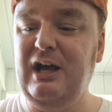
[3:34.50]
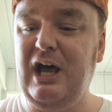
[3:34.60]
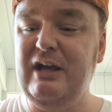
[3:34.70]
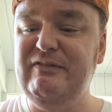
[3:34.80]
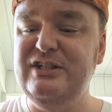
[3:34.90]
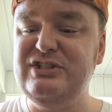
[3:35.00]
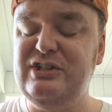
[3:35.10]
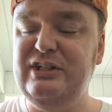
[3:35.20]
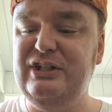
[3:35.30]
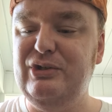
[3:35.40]

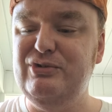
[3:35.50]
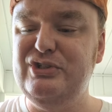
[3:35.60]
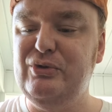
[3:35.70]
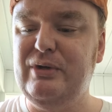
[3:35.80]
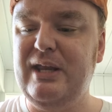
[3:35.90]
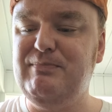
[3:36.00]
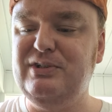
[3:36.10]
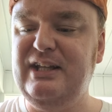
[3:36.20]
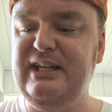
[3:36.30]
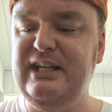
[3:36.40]
Obviously, you do get
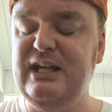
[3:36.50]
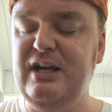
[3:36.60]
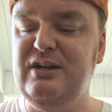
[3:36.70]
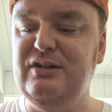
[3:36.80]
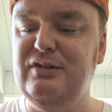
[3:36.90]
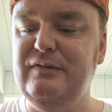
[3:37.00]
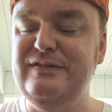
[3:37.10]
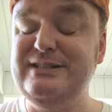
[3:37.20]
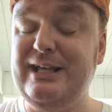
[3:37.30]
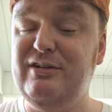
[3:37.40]
plenty of
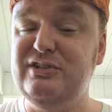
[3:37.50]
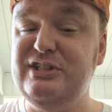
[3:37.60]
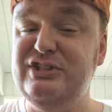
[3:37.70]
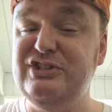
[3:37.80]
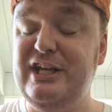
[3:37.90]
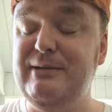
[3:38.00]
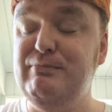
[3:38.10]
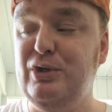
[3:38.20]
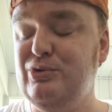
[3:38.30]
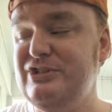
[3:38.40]
skeletons and
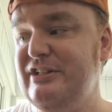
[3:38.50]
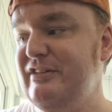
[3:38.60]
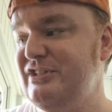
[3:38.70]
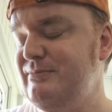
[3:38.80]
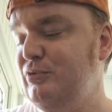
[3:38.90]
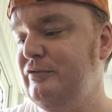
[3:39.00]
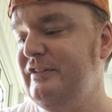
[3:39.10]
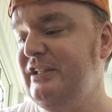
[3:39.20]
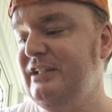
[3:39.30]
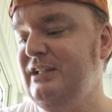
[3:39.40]
bones in this
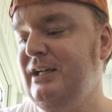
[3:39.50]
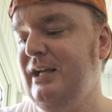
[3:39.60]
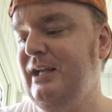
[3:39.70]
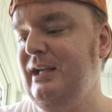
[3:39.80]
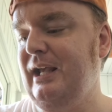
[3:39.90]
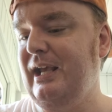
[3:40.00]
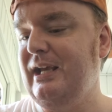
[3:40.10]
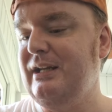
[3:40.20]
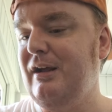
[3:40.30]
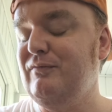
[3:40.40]
movie,
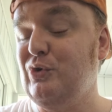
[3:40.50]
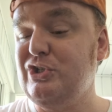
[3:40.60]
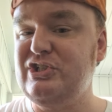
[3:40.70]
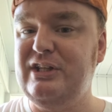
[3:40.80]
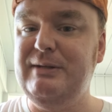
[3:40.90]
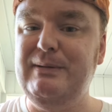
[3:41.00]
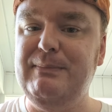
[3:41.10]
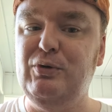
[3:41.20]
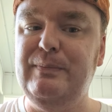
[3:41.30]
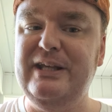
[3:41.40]
and unfortunately,
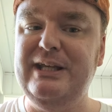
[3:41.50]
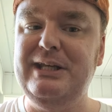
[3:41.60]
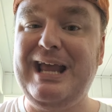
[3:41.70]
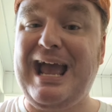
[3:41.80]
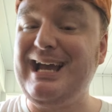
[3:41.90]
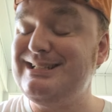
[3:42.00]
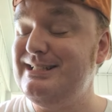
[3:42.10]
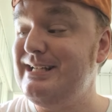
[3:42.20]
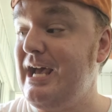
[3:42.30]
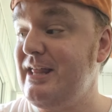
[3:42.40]
people being hacked
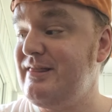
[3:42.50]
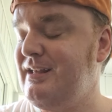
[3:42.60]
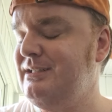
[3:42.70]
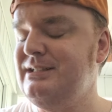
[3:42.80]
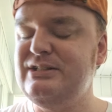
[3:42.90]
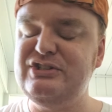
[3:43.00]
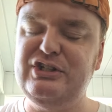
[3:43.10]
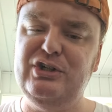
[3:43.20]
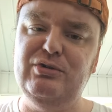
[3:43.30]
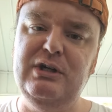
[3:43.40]
to death.
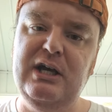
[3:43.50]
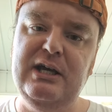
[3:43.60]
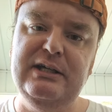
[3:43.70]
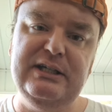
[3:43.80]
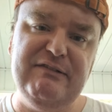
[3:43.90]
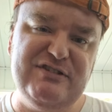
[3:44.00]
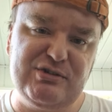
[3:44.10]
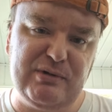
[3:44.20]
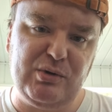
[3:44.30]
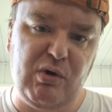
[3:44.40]
So, give this
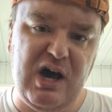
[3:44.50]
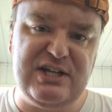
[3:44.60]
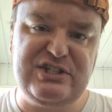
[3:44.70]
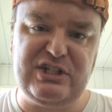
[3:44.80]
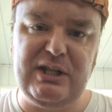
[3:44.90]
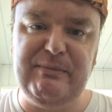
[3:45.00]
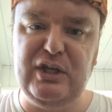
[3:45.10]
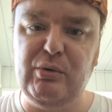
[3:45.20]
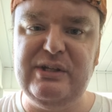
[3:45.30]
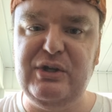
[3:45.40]
one a watch. Let me
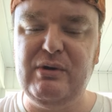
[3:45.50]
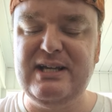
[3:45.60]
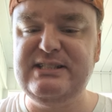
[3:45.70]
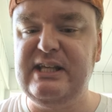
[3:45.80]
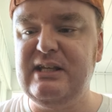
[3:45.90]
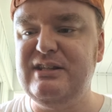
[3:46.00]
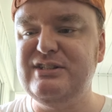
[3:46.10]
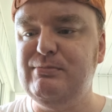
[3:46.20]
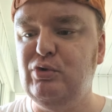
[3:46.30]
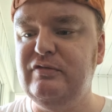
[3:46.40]
know what you guys think of
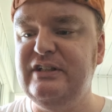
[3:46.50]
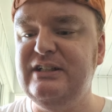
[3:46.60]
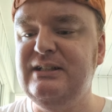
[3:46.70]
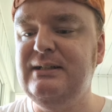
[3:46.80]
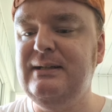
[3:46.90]
this movie.